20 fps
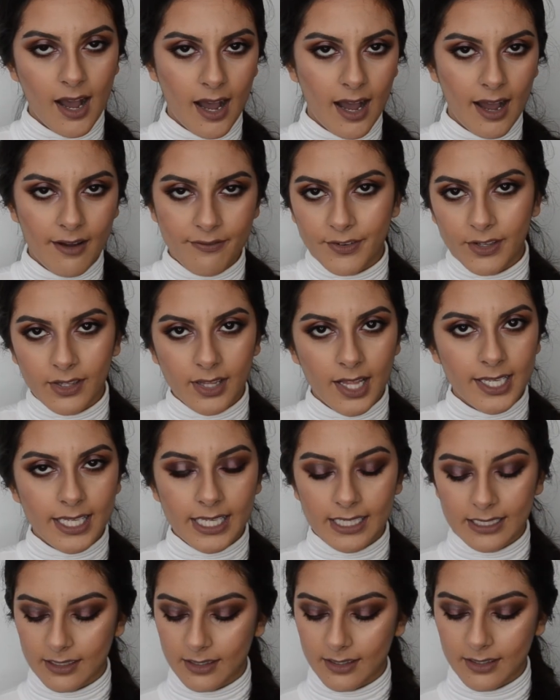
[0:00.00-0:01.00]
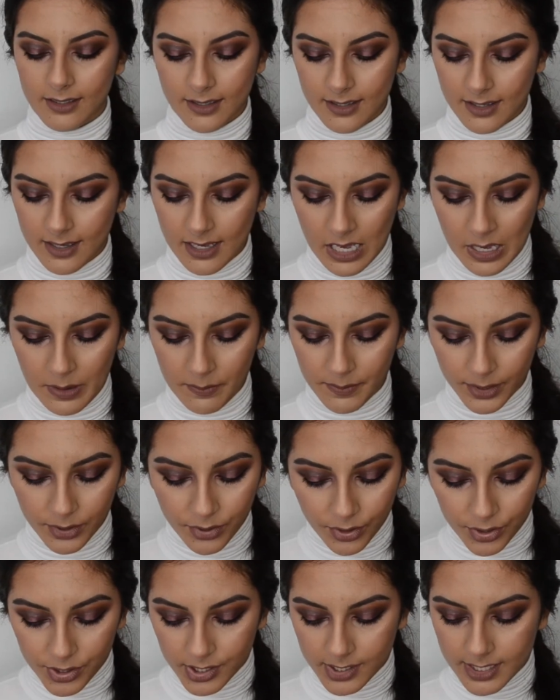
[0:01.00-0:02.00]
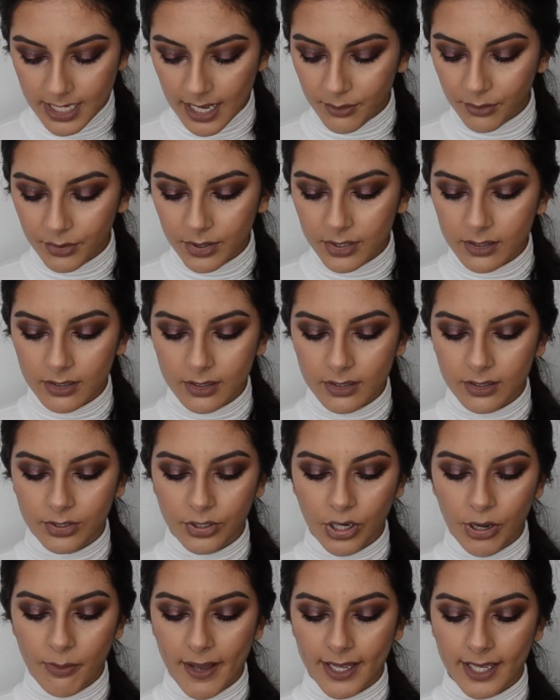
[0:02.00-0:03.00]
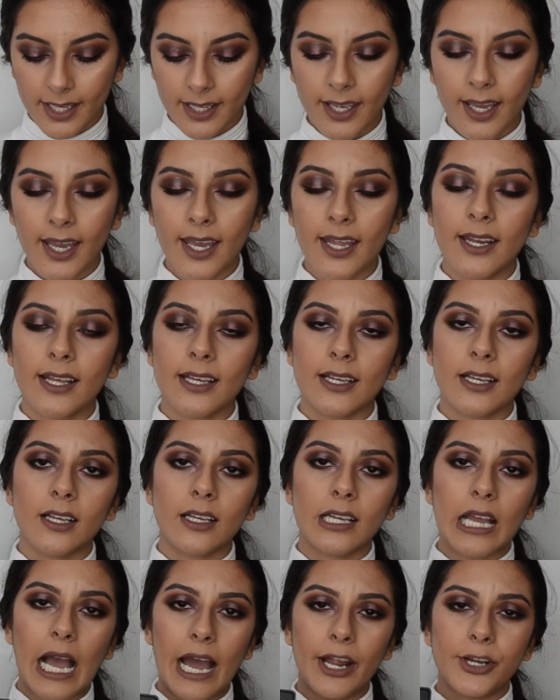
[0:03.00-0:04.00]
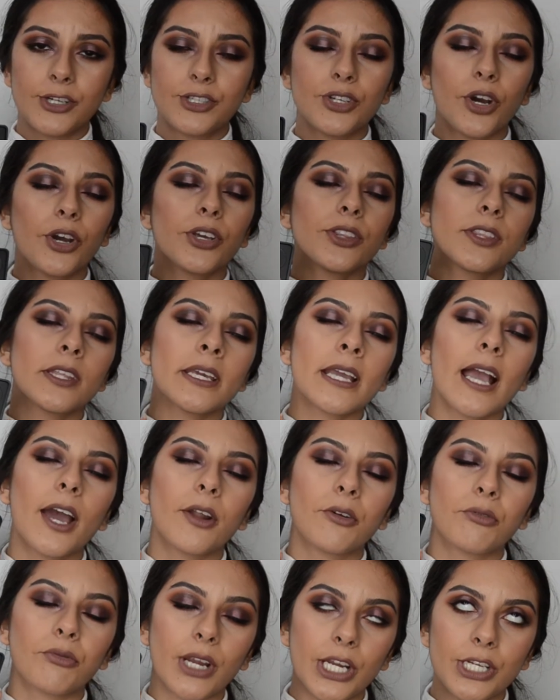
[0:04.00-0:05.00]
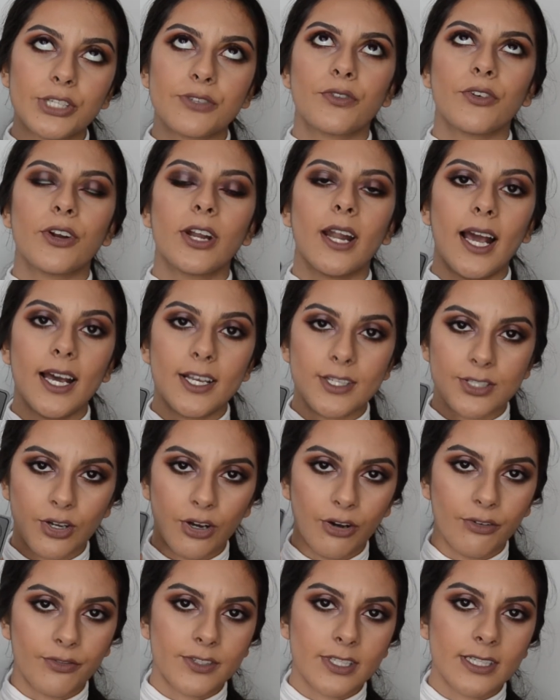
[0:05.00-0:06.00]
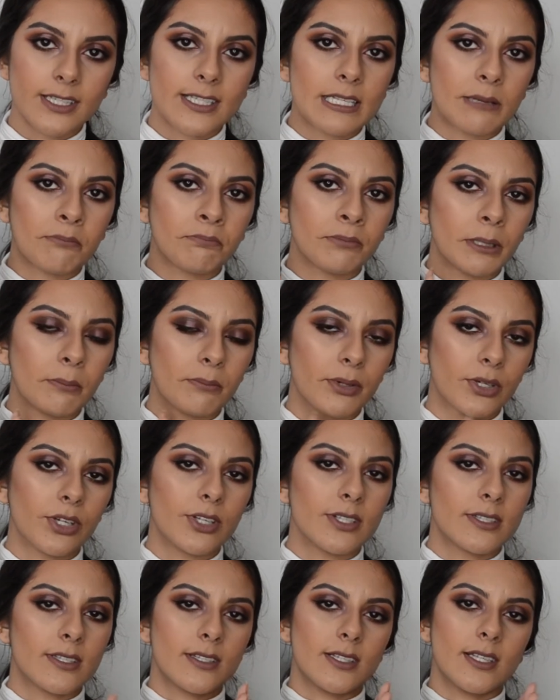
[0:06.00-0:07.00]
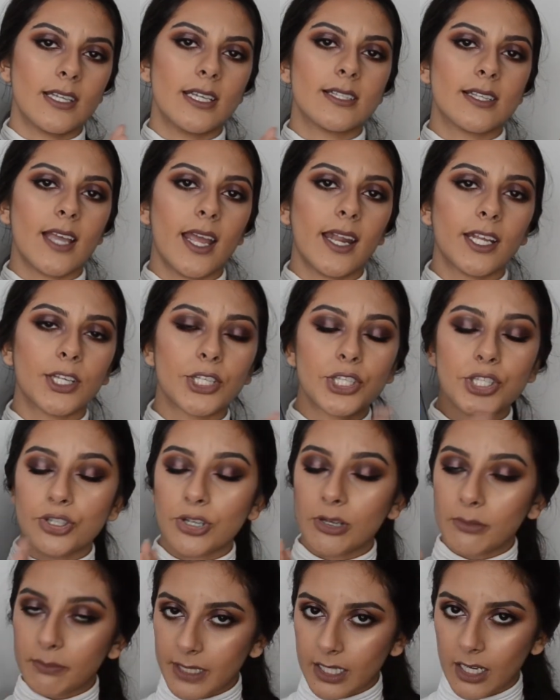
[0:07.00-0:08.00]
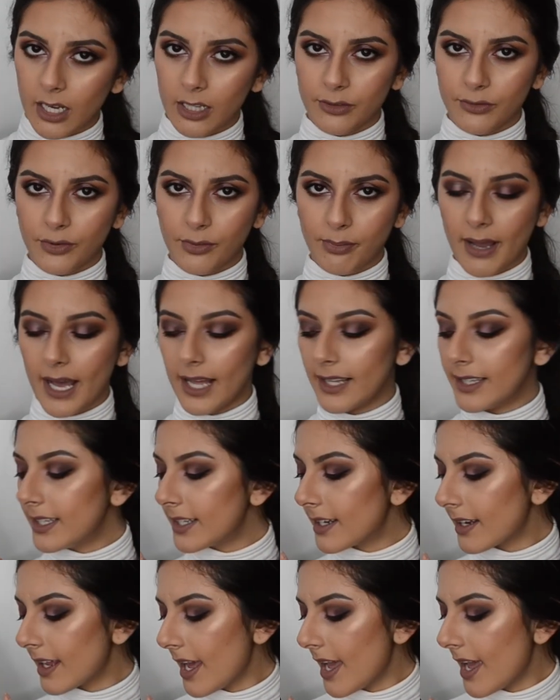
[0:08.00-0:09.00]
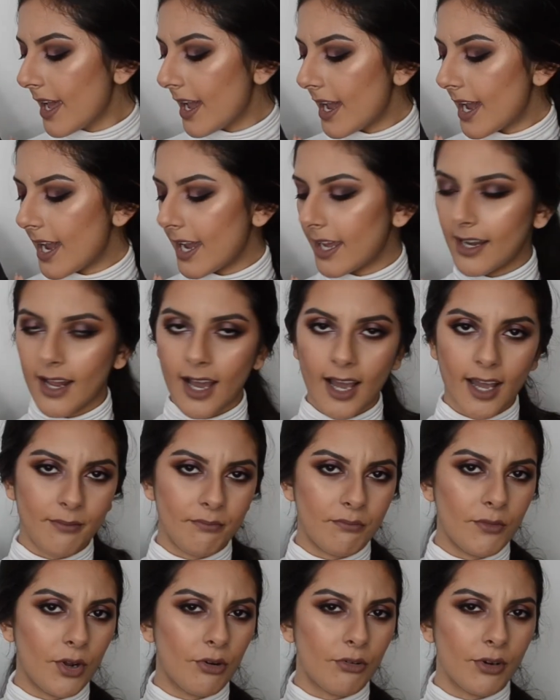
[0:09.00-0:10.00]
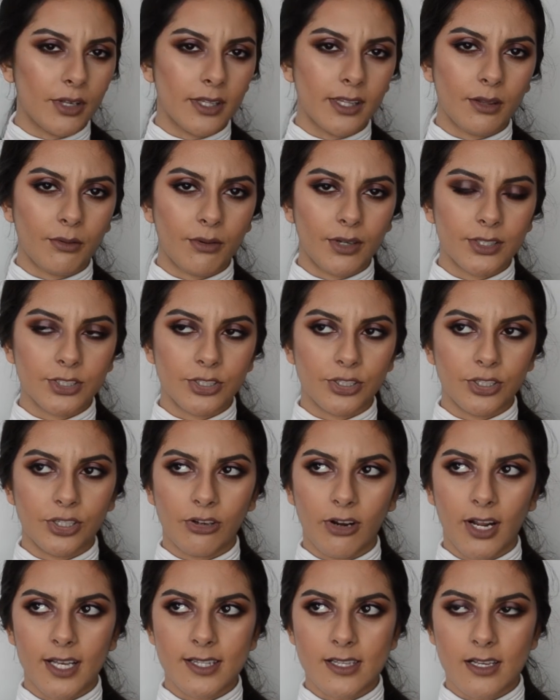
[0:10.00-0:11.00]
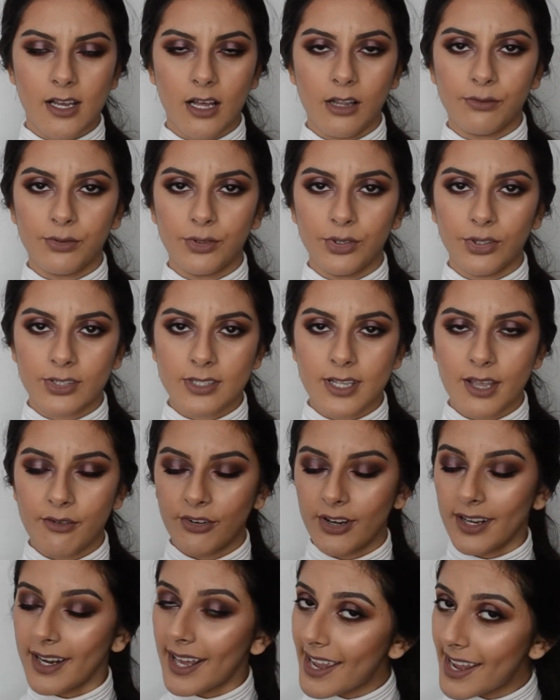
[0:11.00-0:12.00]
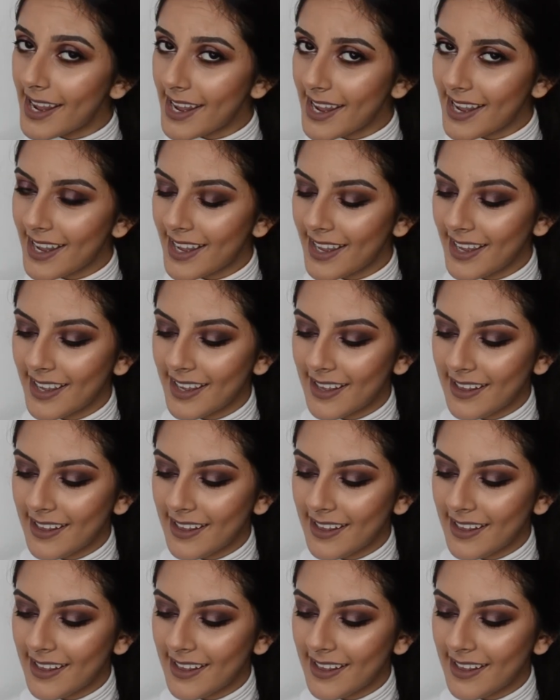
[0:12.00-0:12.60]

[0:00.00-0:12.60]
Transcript: I feel like it'd be gorgeous. I would go back again. I don't think I'd reach for it as often simply because this is an extremely colourful palette and I'm not really the one to do crazy colourful looks every day.